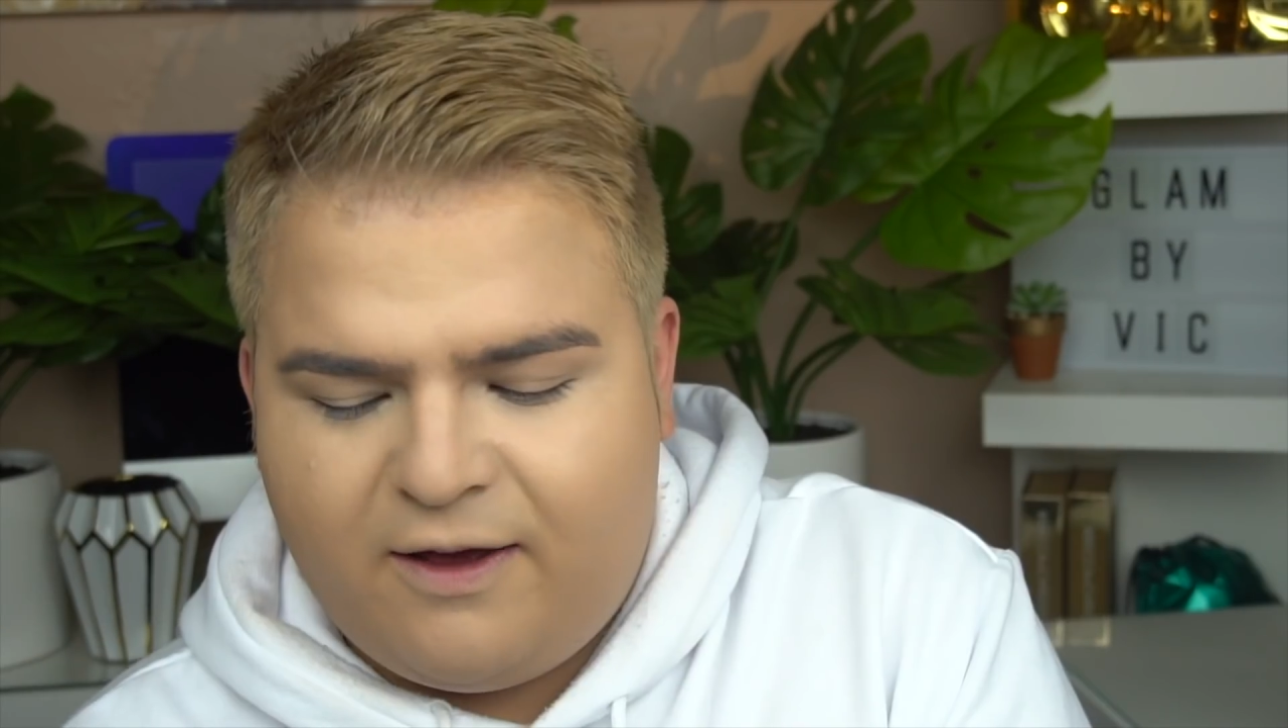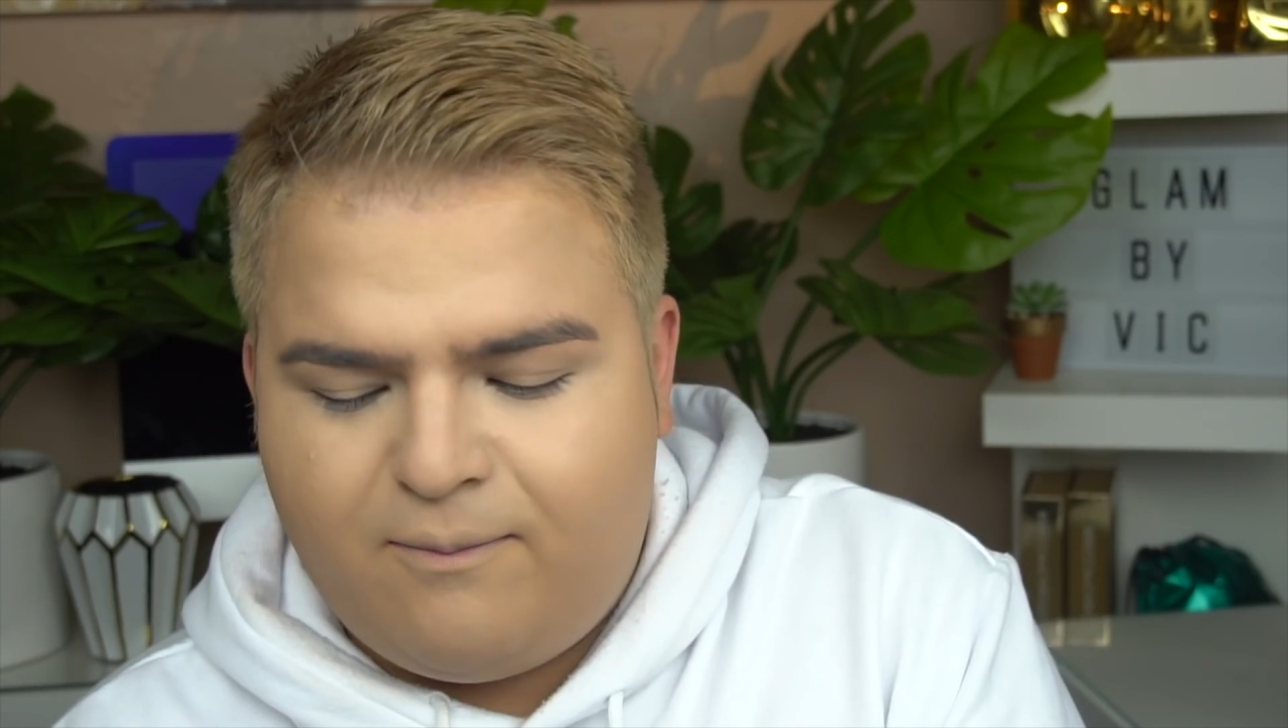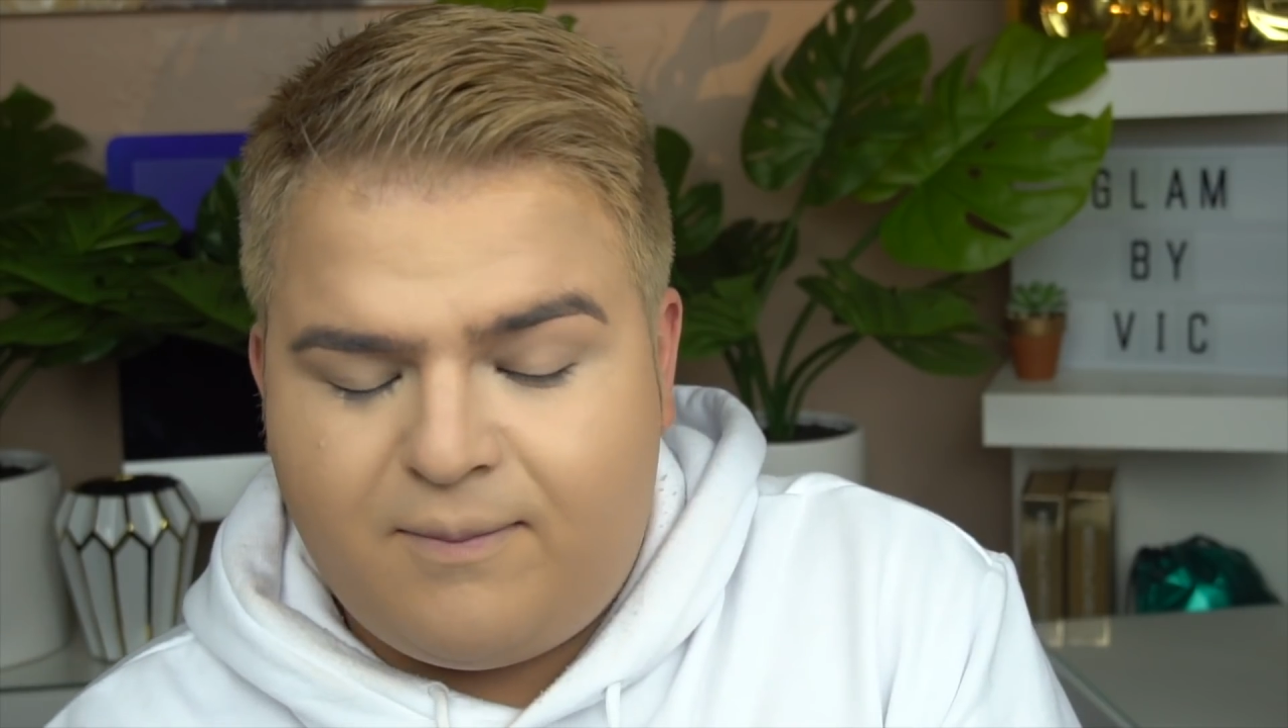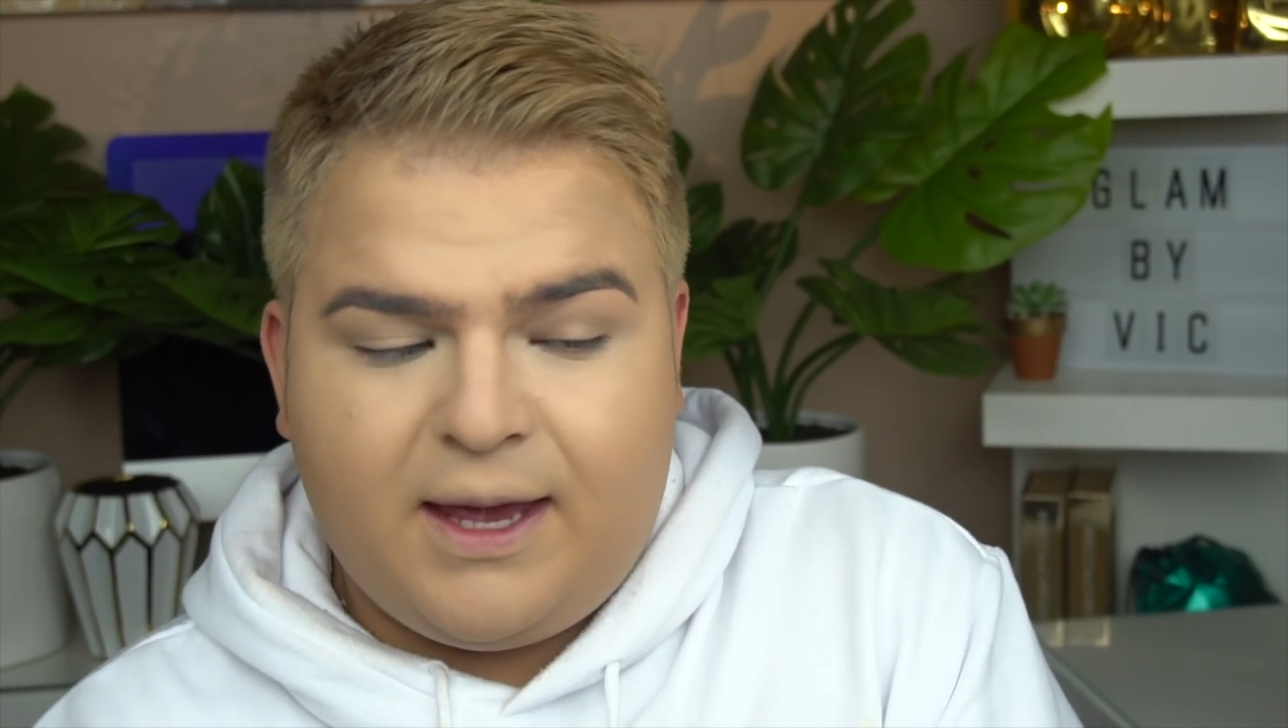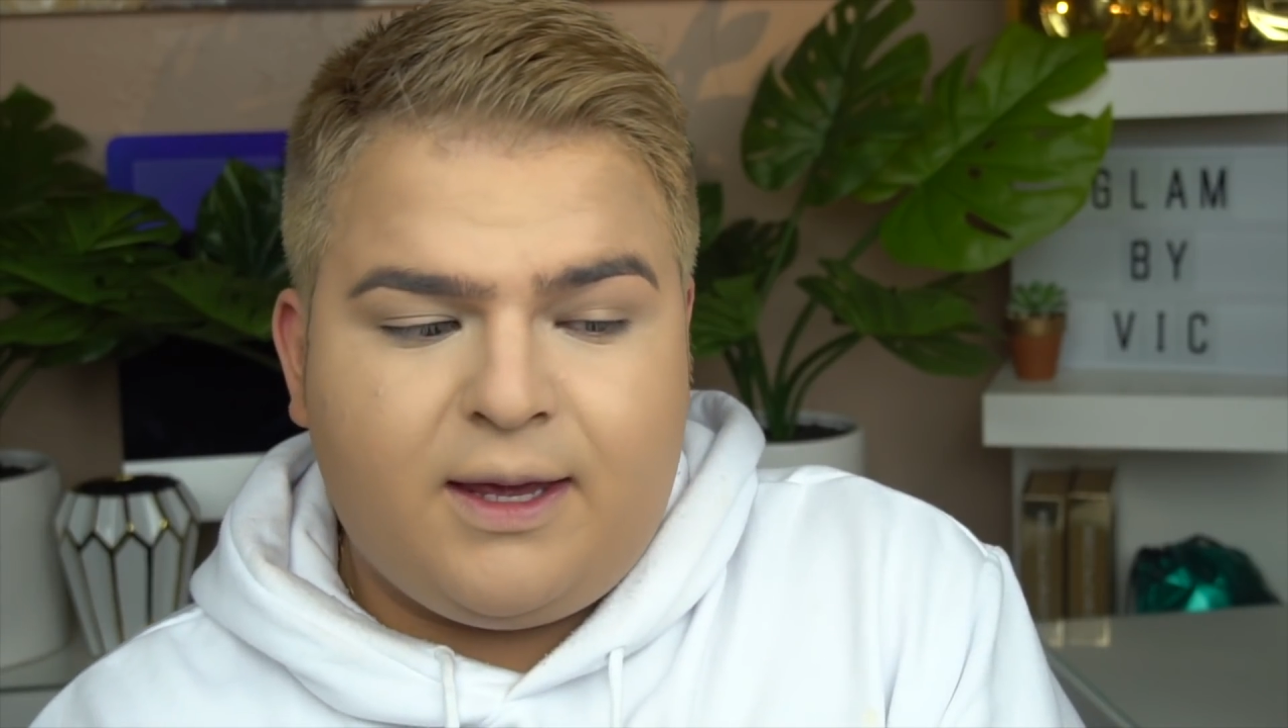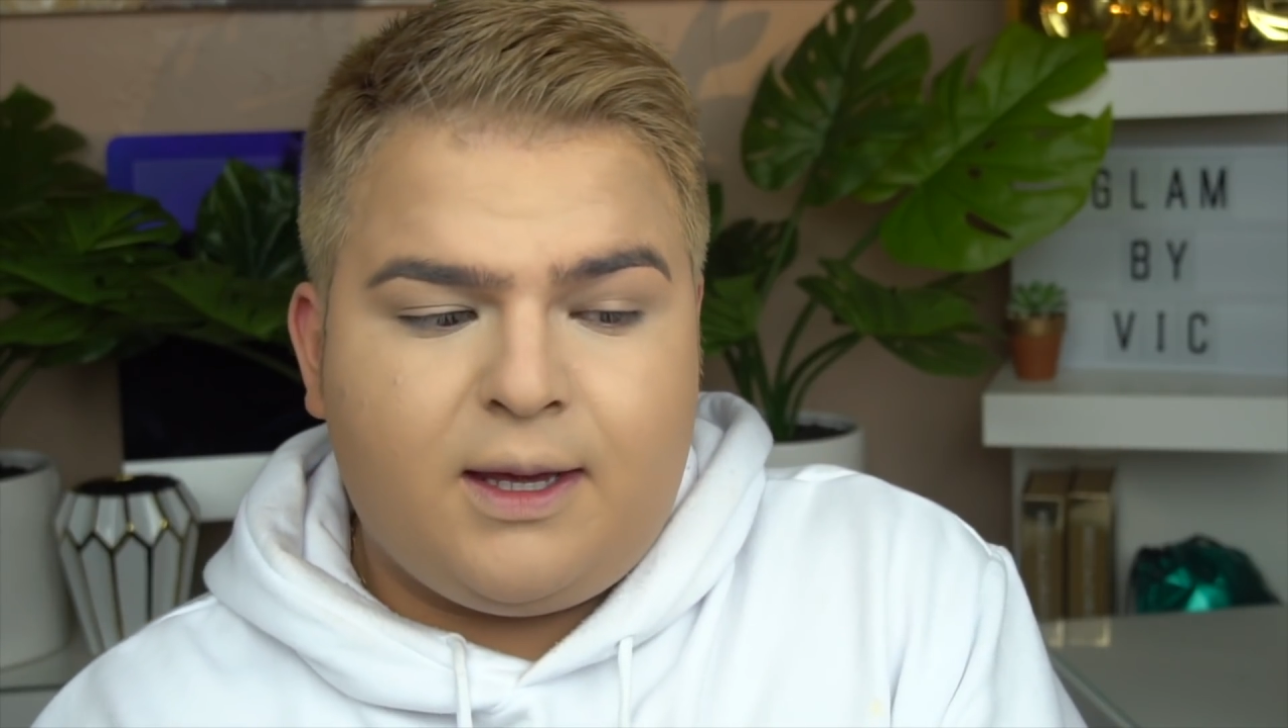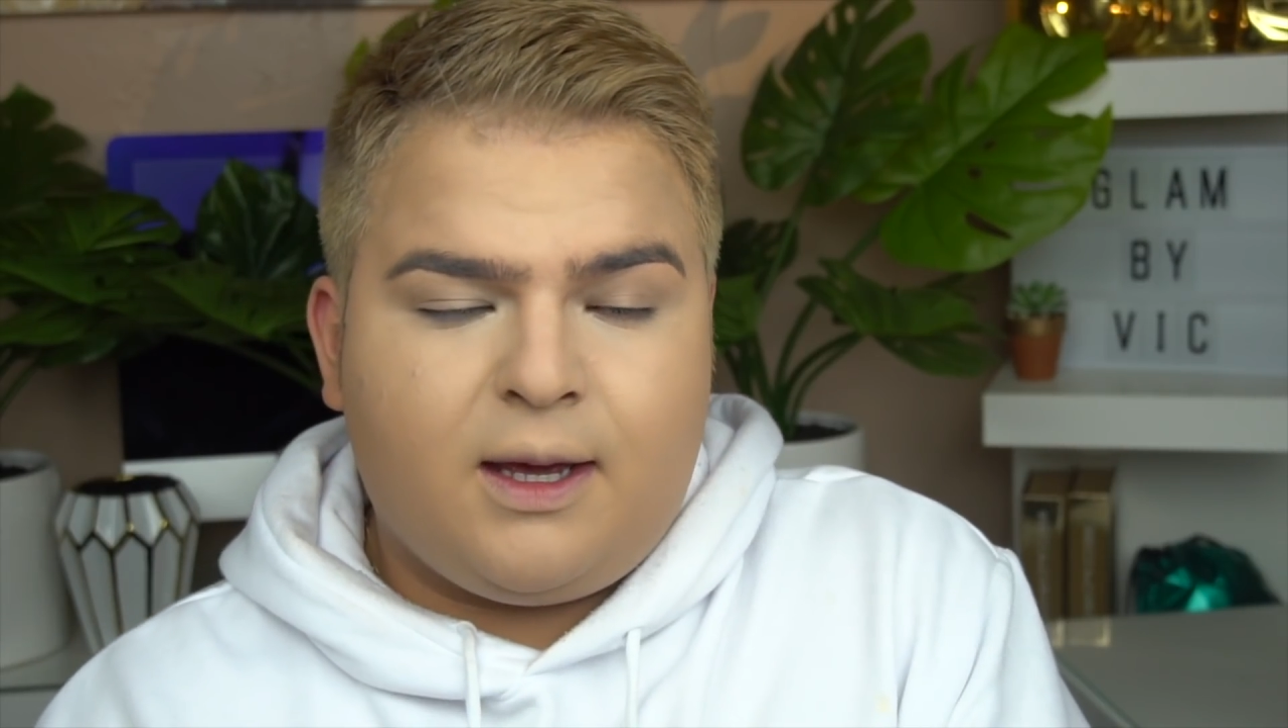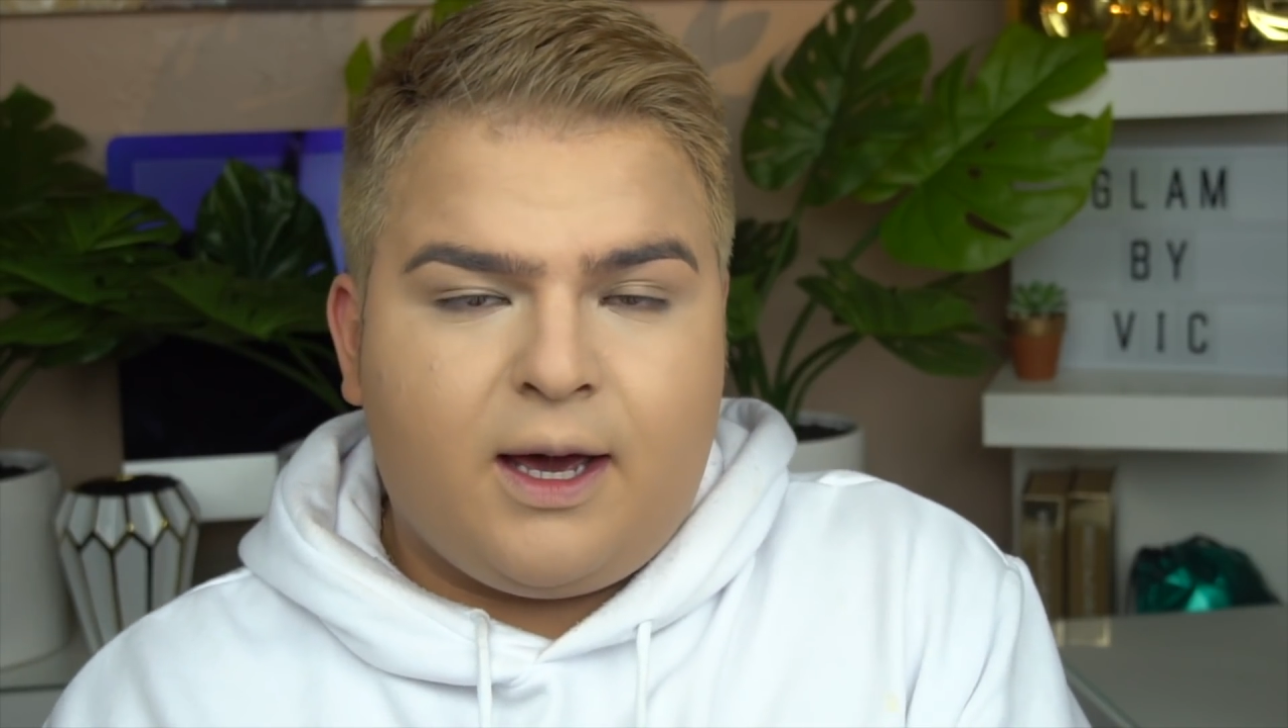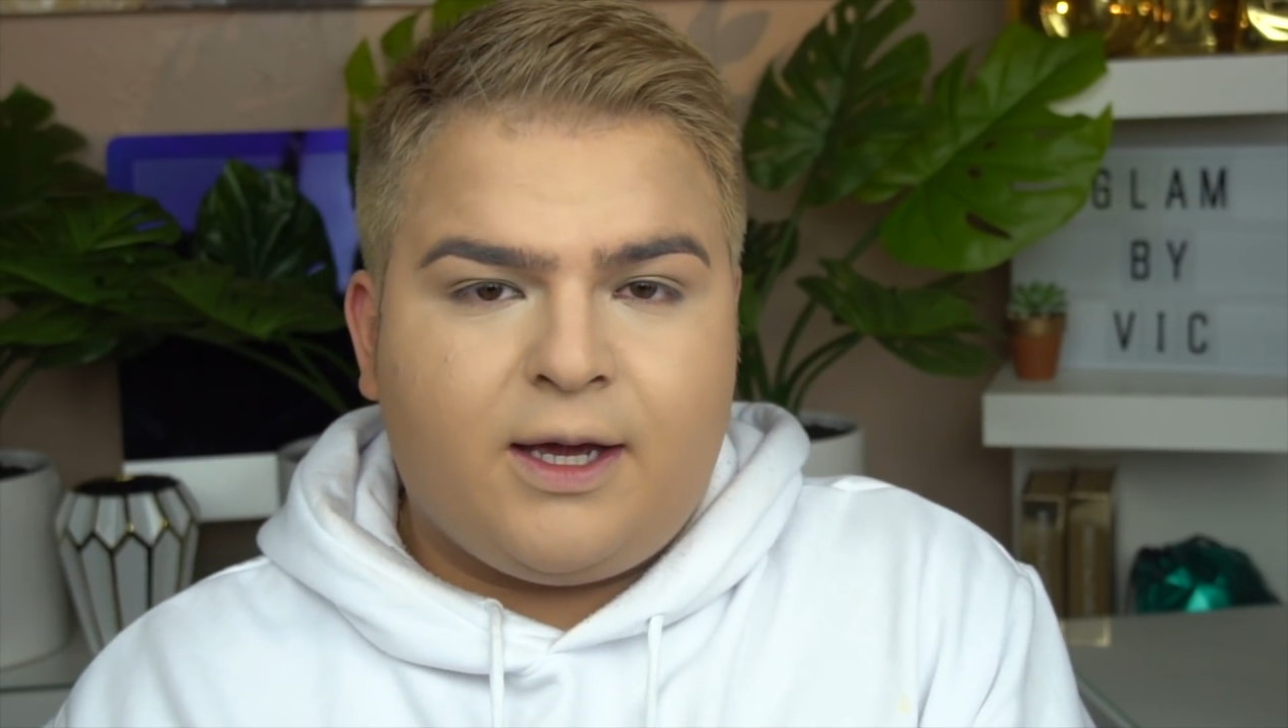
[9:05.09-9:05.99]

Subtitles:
love baking.